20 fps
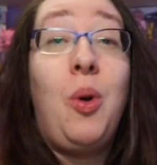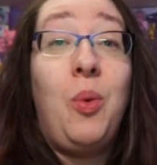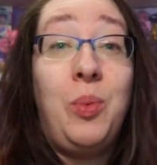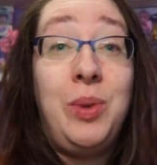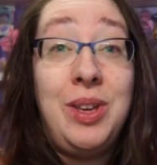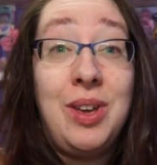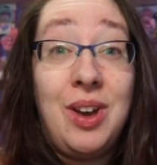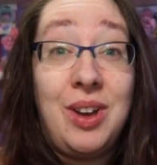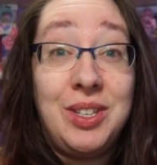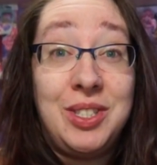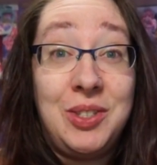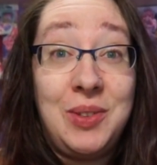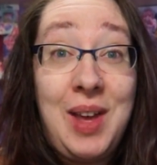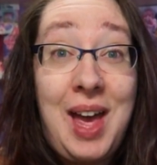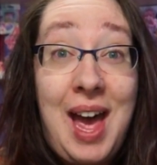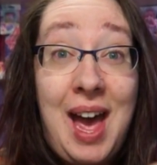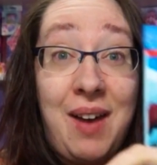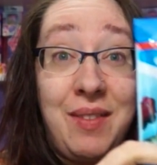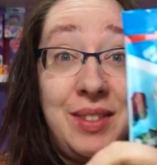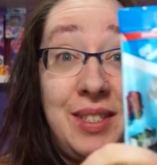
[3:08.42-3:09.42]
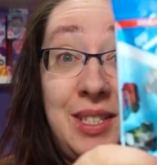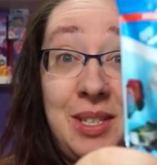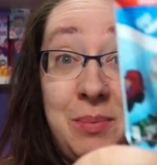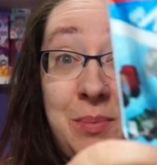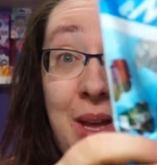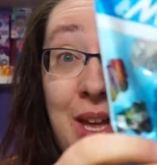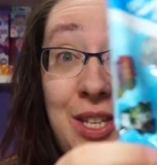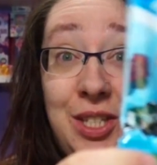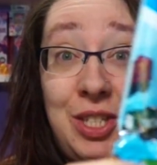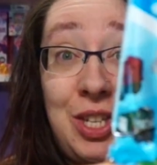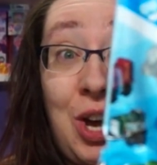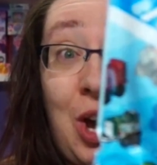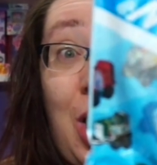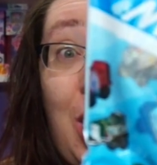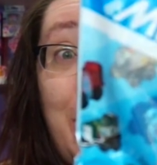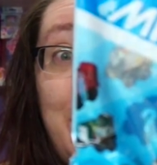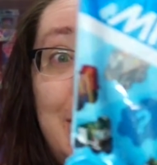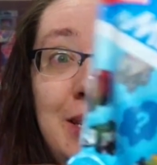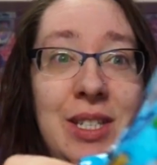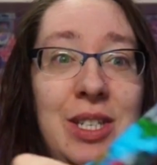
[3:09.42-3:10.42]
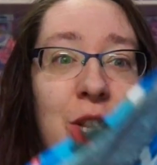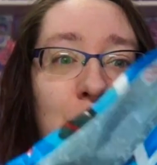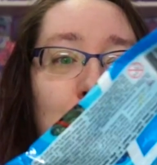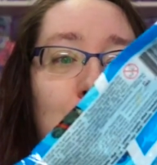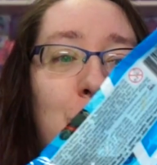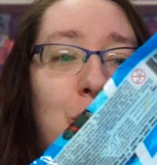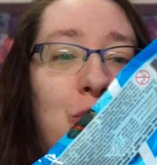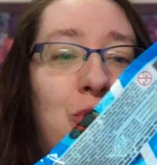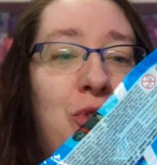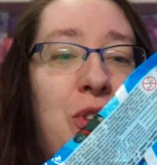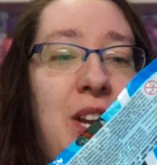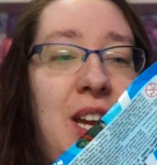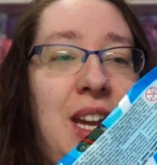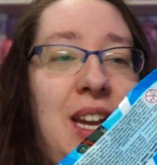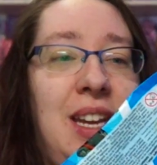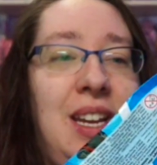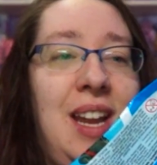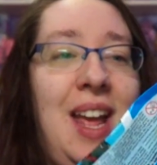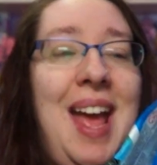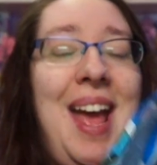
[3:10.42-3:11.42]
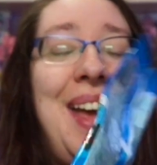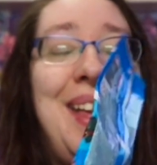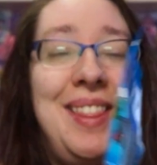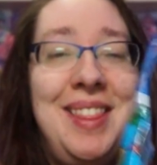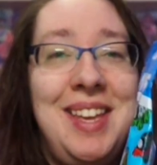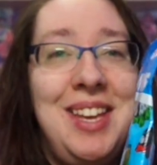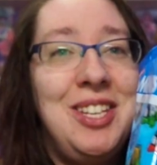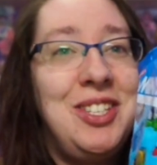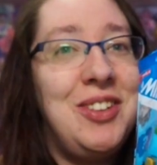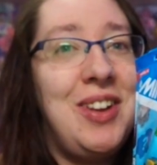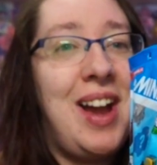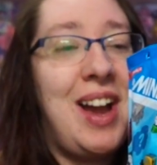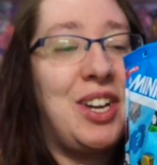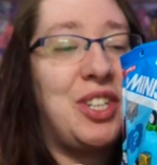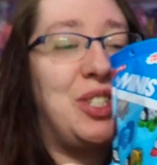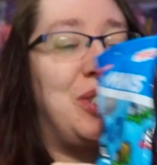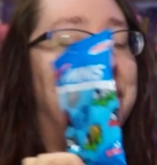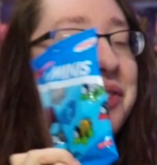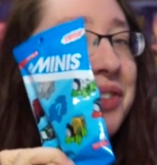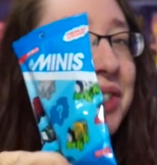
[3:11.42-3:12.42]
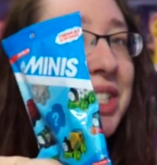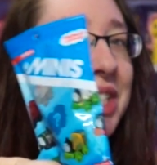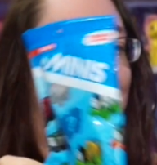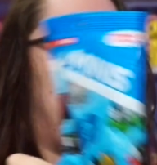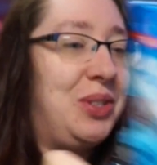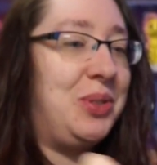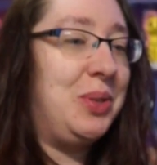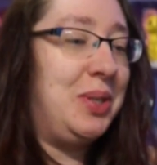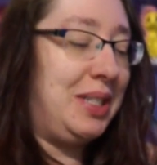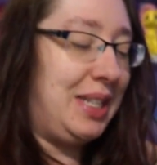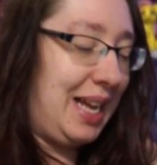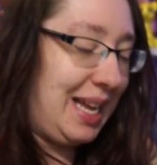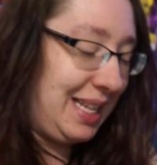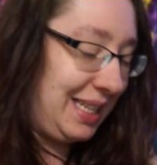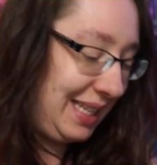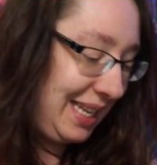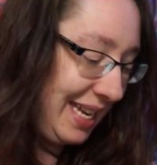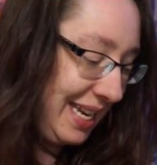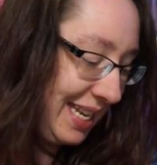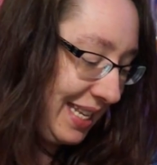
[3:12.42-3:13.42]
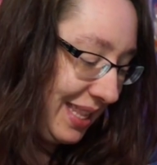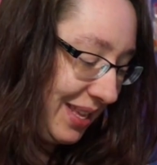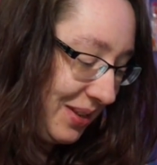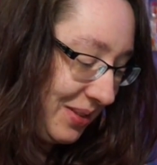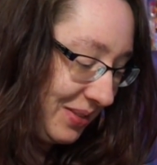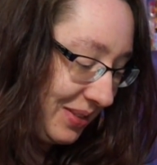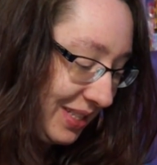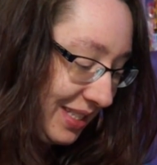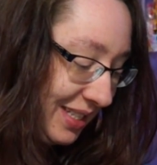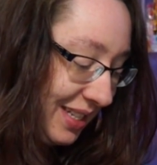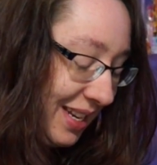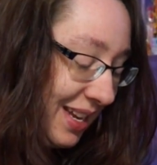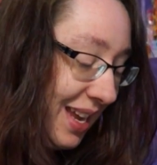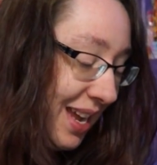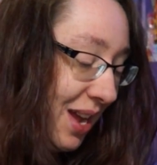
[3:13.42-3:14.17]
We also have some Thomas the Train. These are actually really cool. I like those.